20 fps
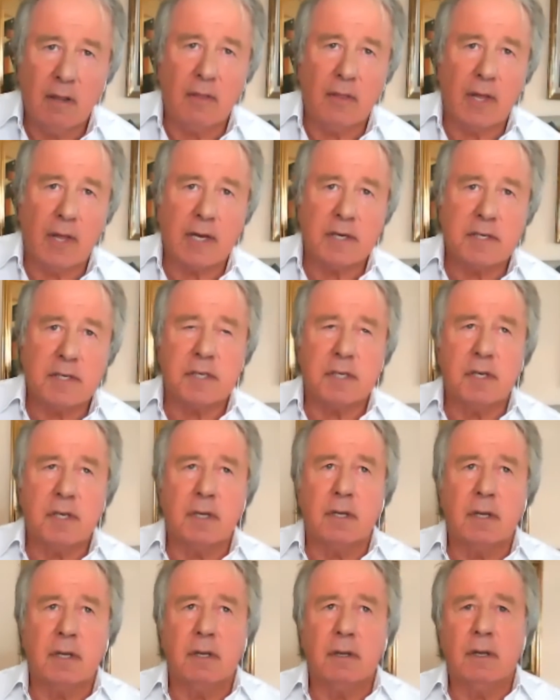that
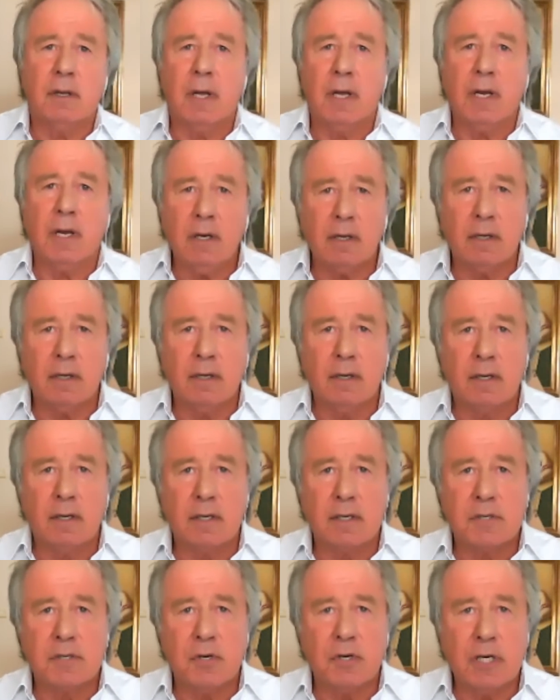
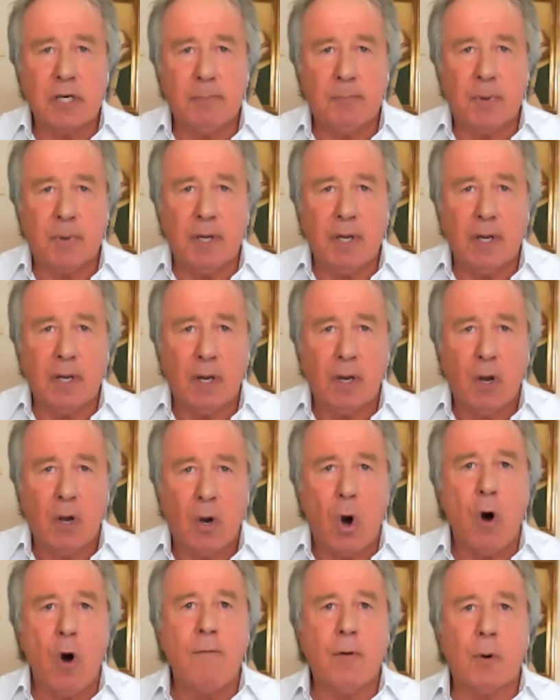England is going to be
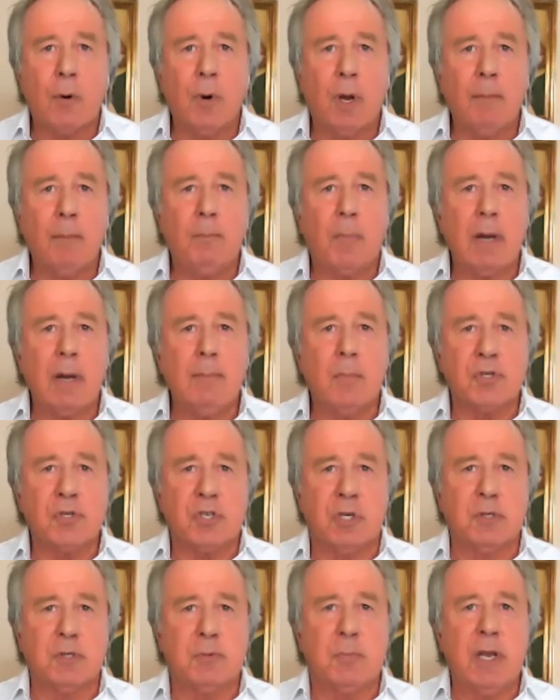overrun by Muslims.